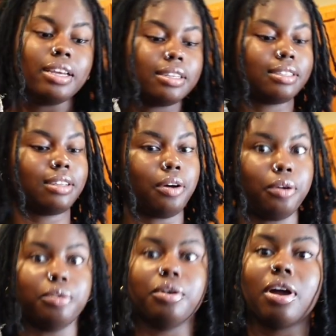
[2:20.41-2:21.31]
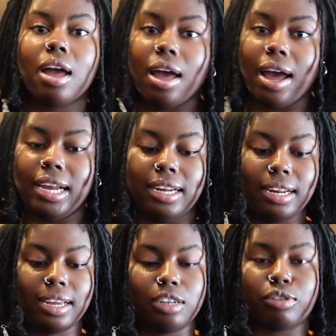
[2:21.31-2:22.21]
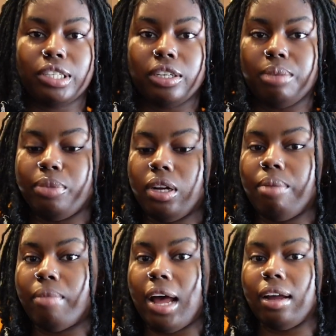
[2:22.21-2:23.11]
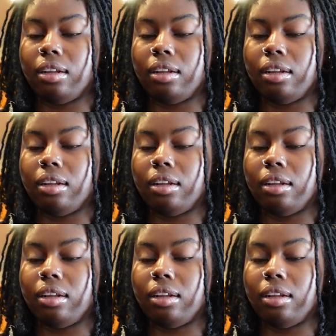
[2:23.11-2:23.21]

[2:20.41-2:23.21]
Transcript: So I need to get a dresser to put it in my